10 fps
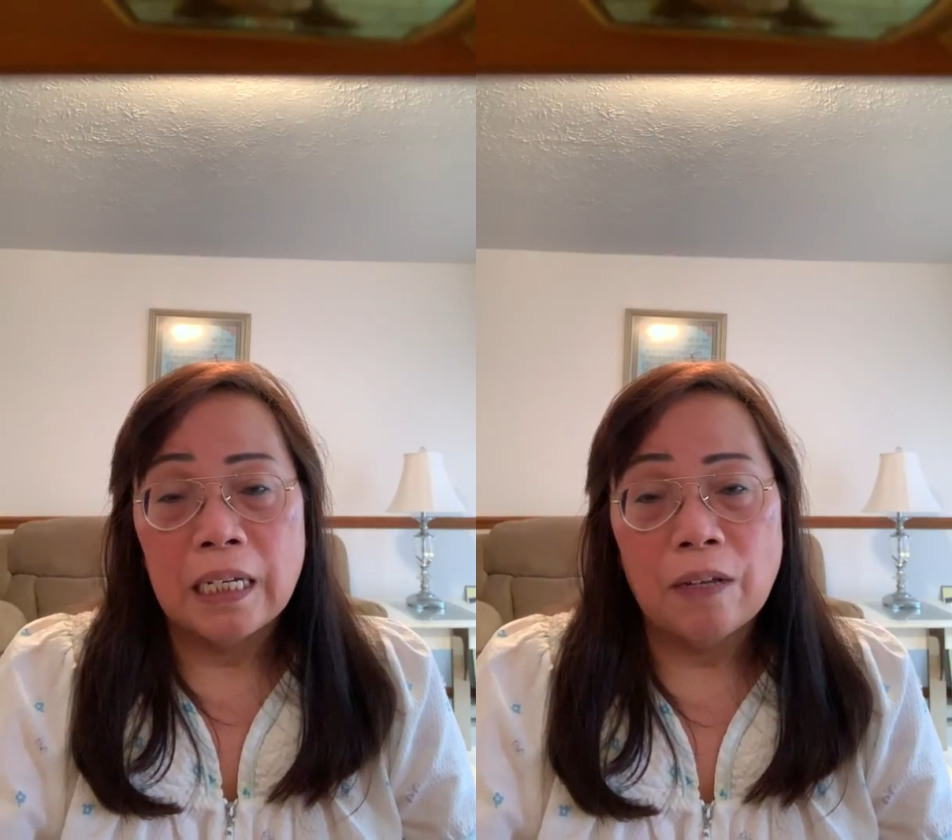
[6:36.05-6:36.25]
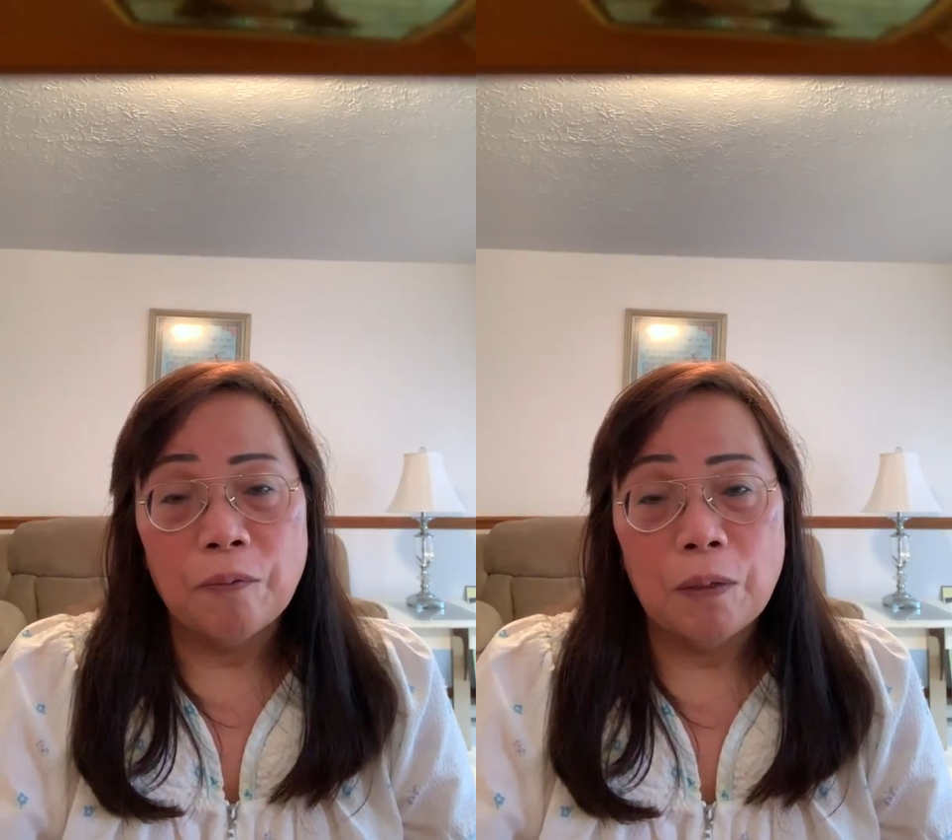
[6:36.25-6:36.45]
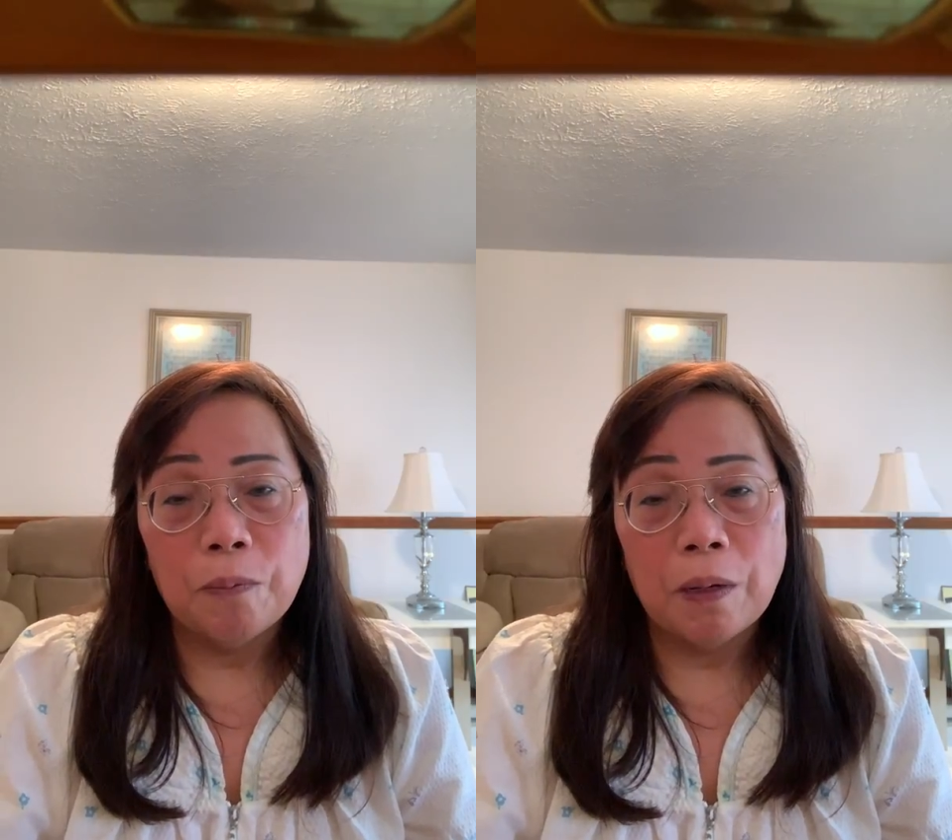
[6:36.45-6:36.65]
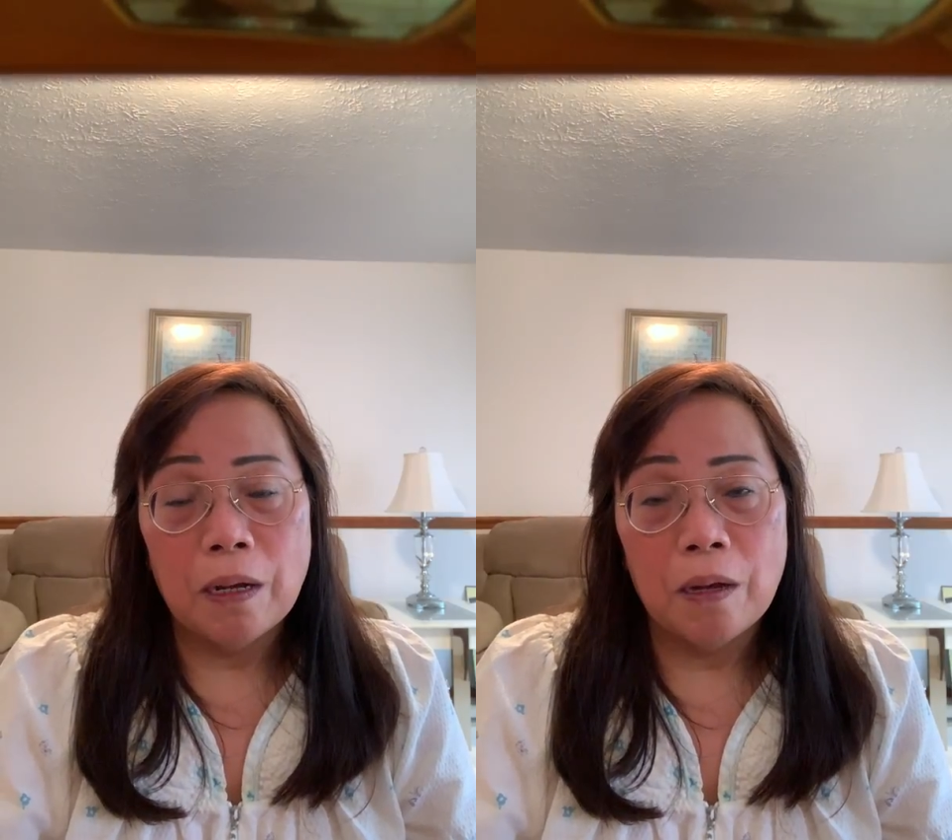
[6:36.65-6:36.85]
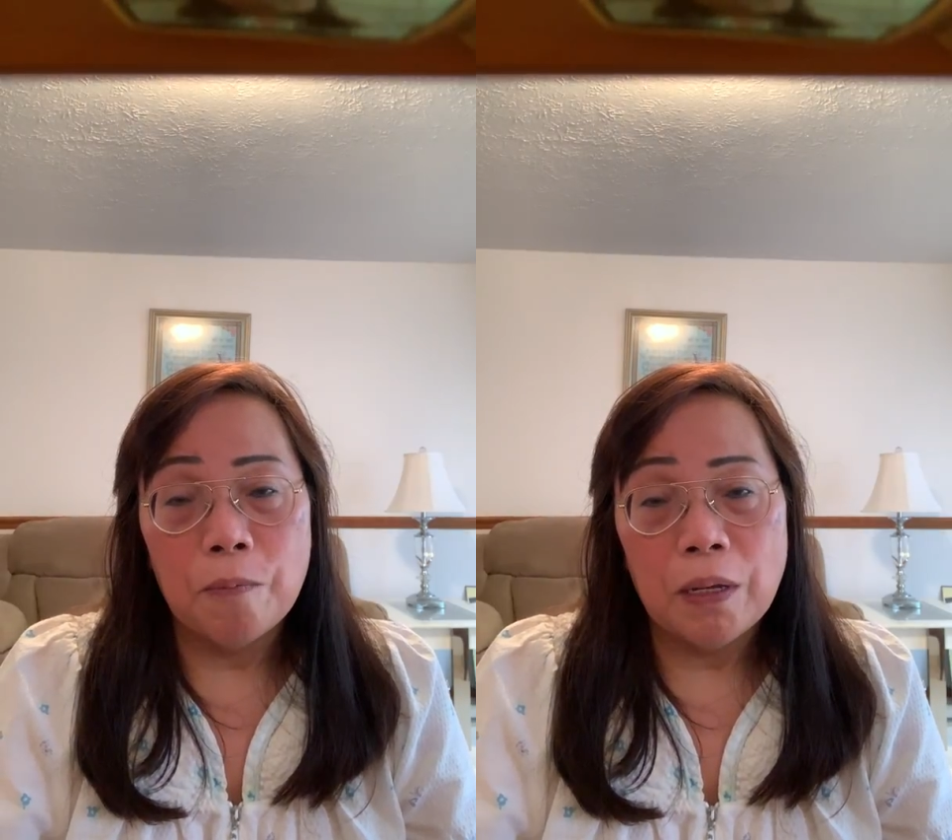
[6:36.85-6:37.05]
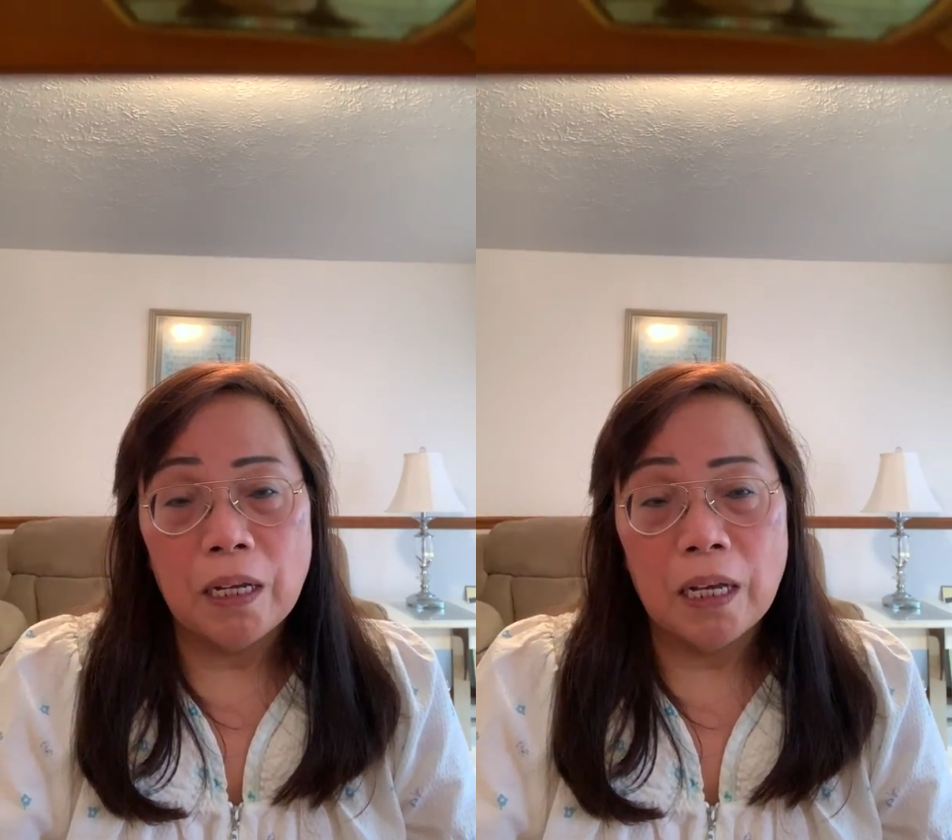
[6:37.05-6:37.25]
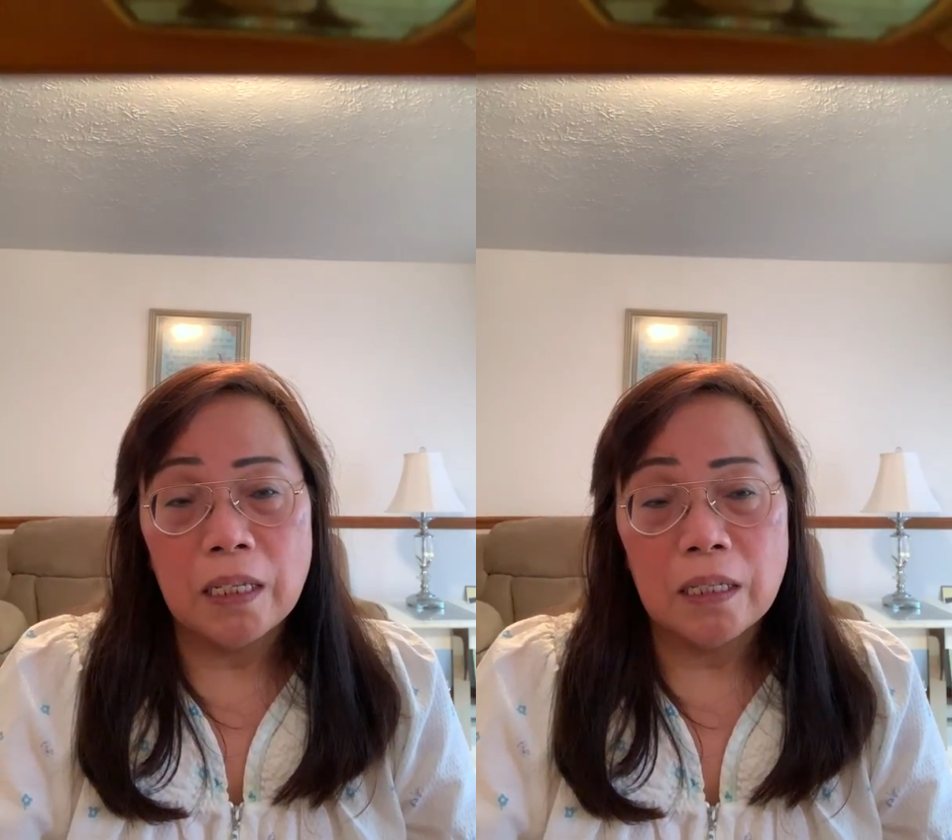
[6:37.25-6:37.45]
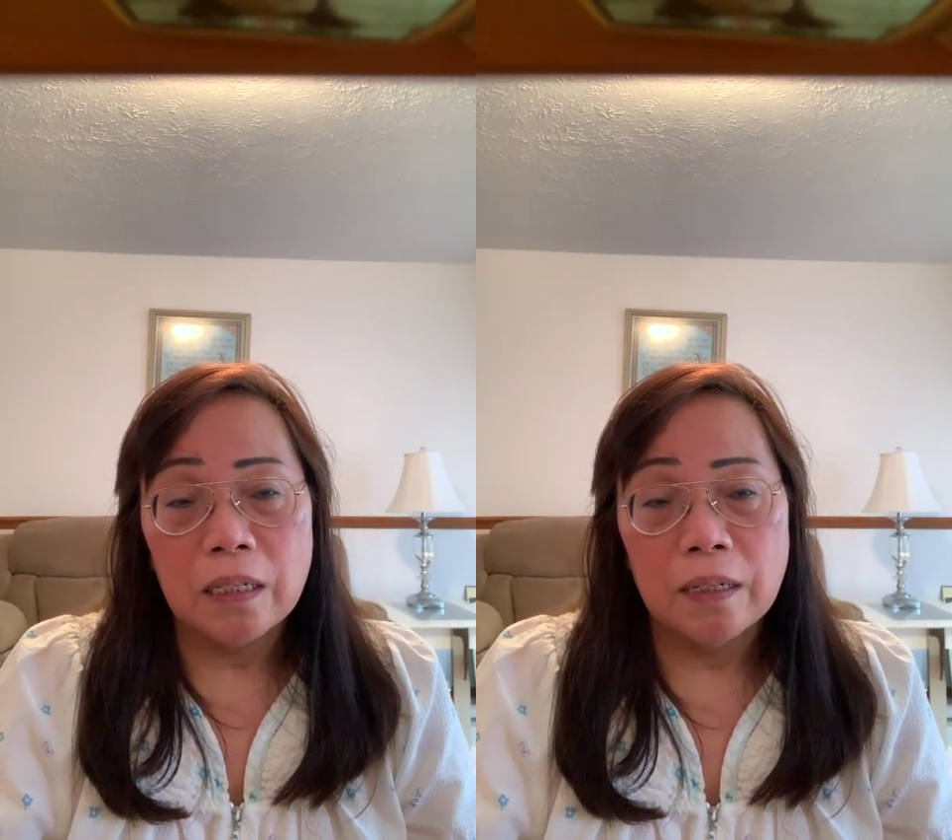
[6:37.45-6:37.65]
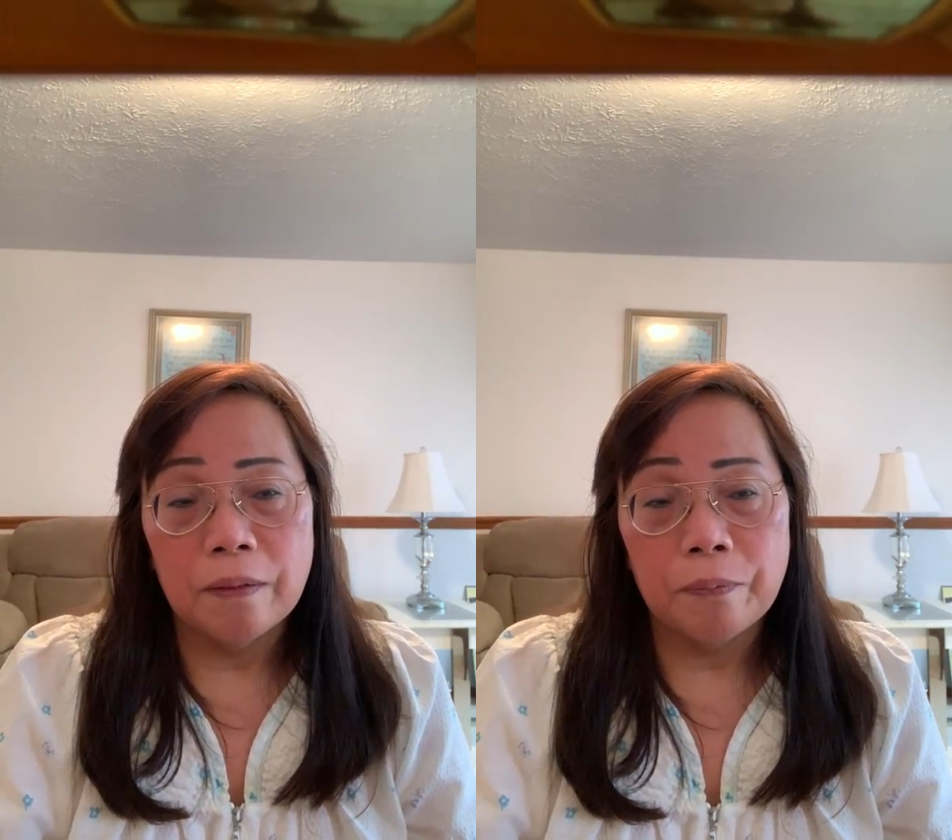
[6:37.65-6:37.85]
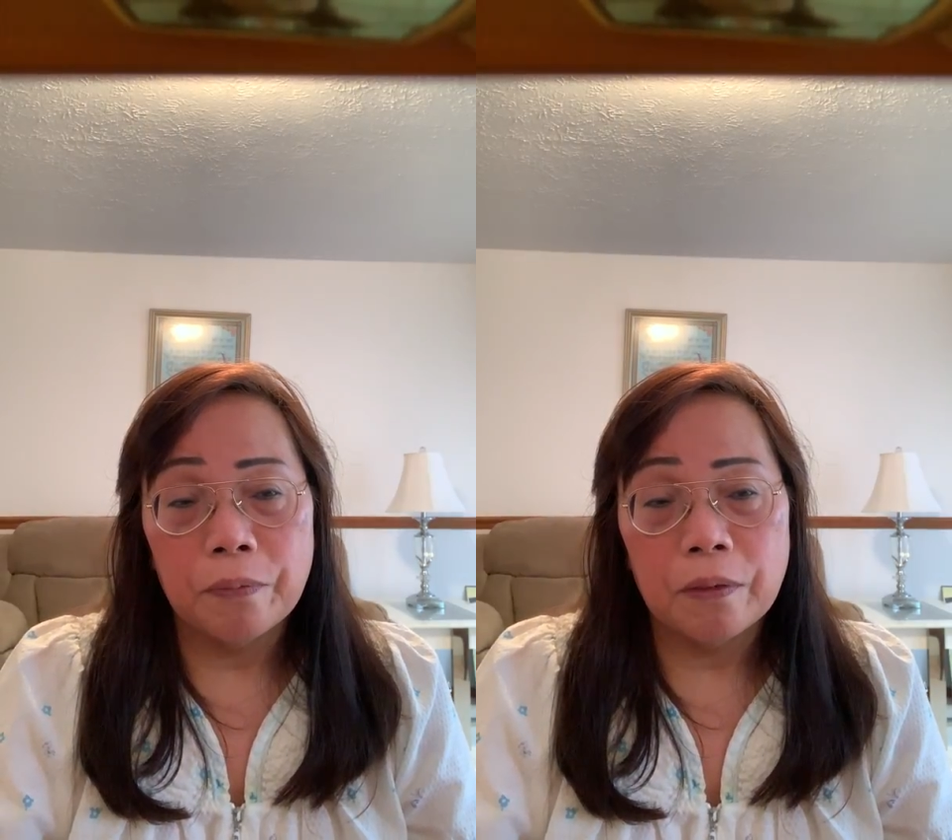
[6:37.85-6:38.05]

the Americans are